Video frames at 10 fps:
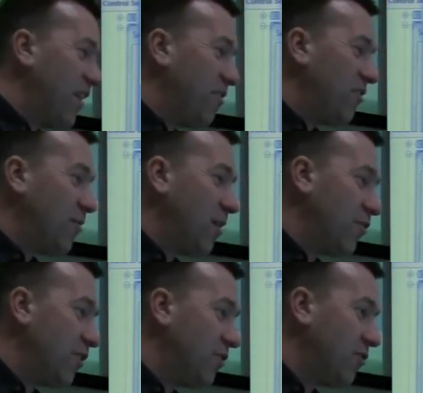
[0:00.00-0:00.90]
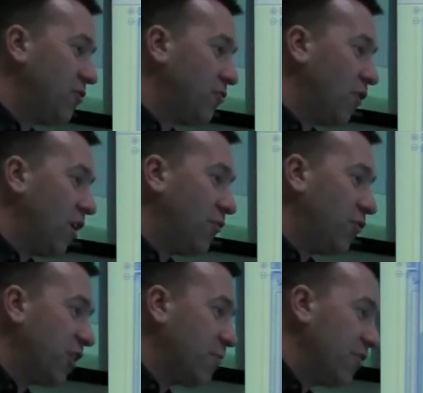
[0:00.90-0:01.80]
there is some evidence, draft
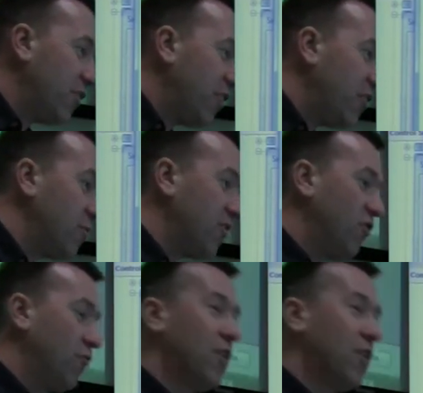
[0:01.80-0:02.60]
documentation, but it's not